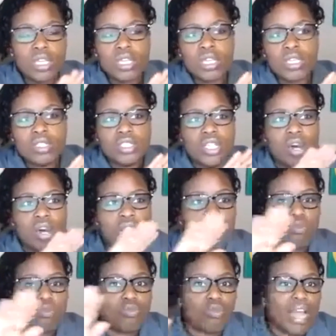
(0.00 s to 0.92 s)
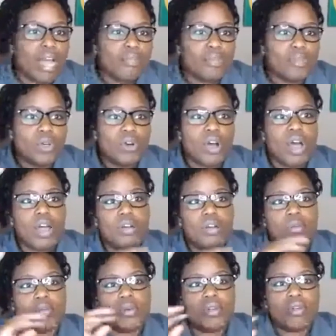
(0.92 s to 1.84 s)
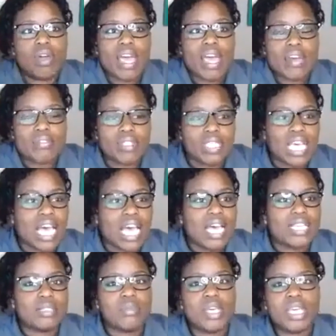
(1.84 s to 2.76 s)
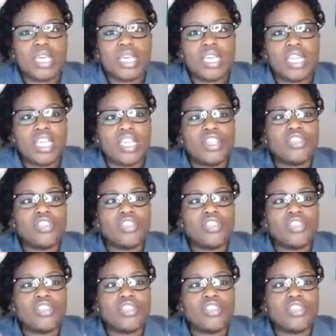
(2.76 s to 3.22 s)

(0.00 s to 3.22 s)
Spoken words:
wrap your car, don't put no advertisement in it.